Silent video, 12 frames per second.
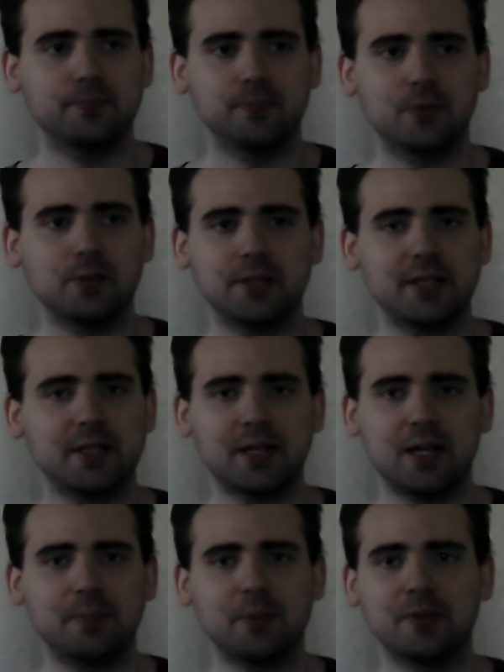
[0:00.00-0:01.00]
really didn't
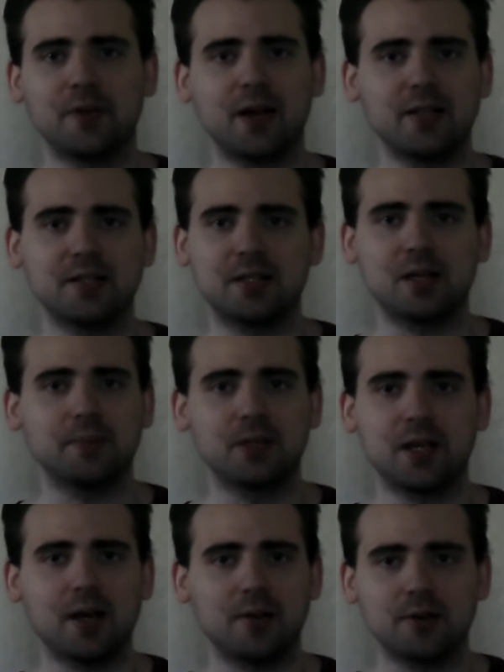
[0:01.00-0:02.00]
help the fans to come
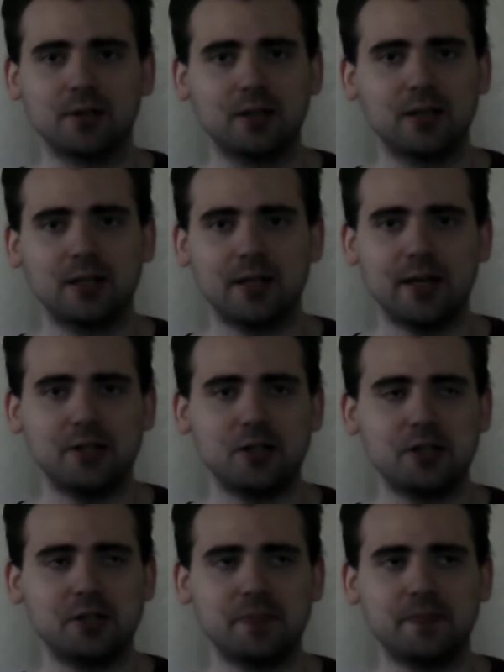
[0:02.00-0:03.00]
together. It
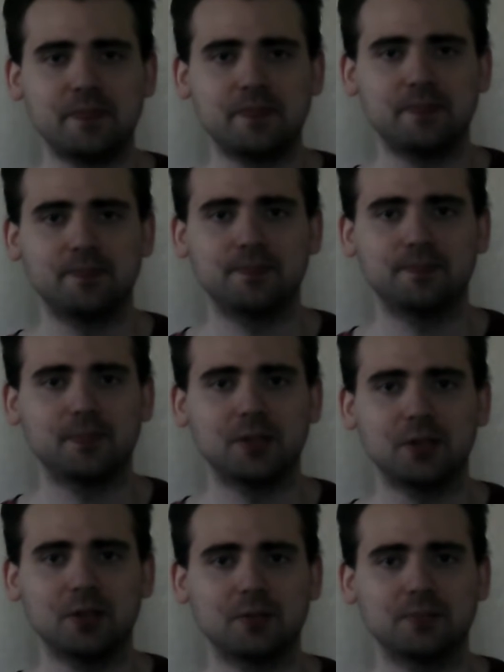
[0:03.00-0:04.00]
just,
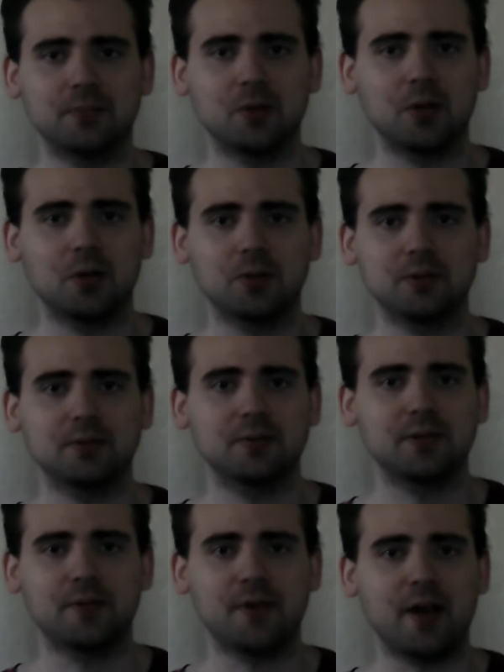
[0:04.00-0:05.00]
hurt
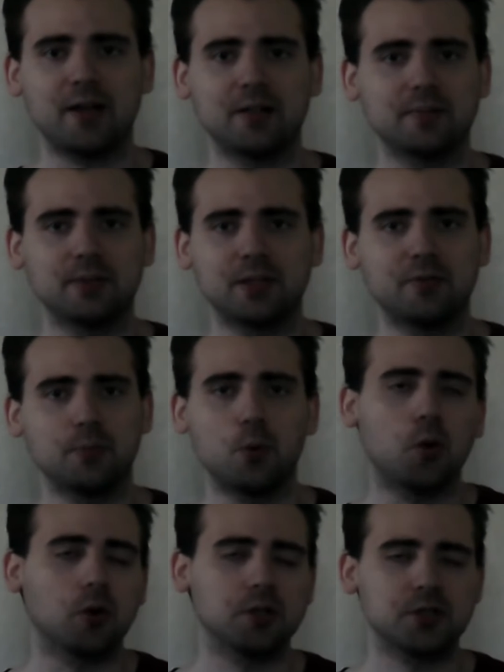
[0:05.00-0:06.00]
the fandom even
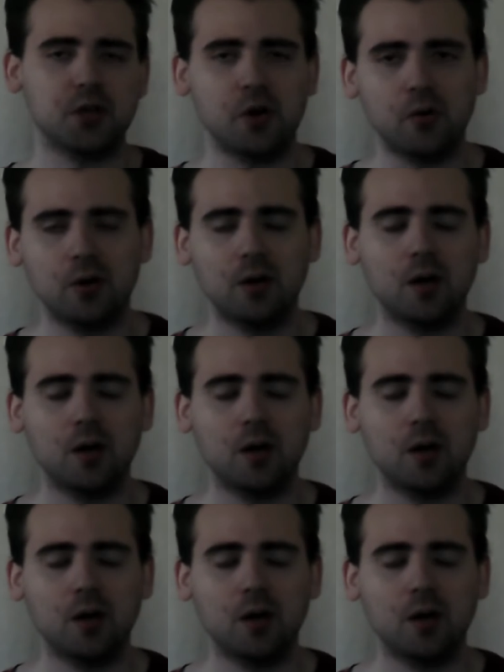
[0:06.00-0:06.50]
more. So